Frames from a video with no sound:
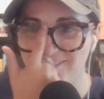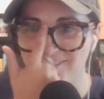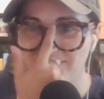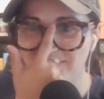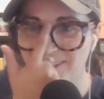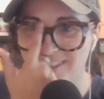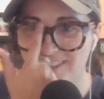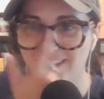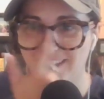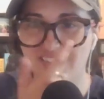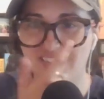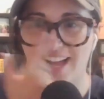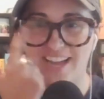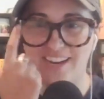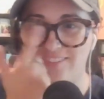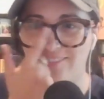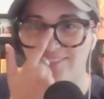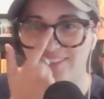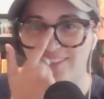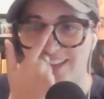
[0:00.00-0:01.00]
me the
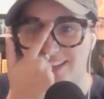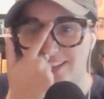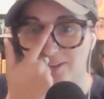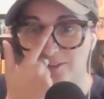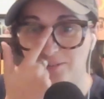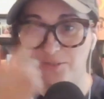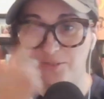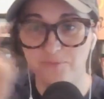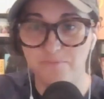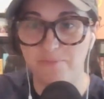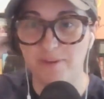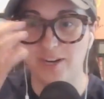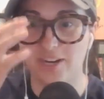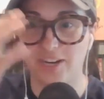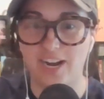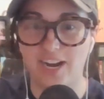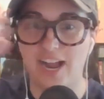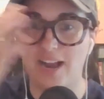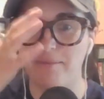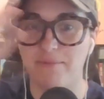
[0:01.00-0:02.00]
kind of like, ooh,
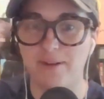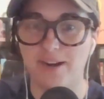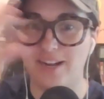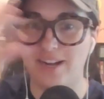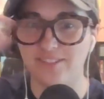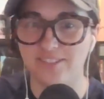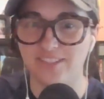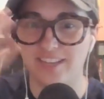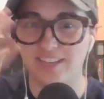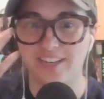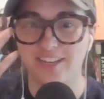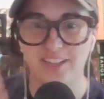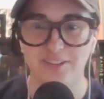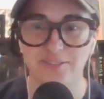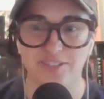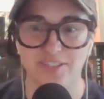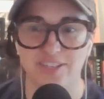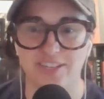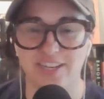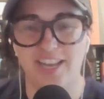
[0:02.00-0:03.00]
bigger eyebrows, like
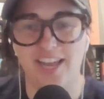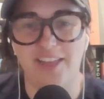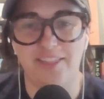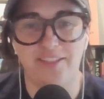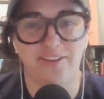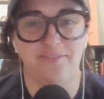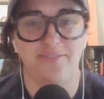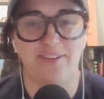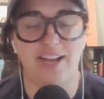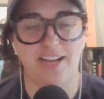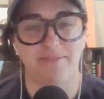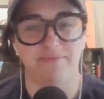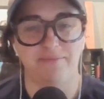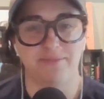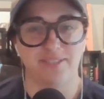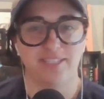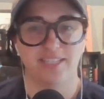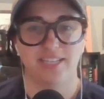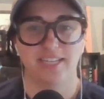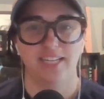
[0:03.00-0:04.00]
closer together
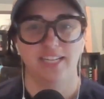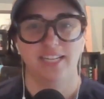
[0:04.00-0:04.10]
vibes.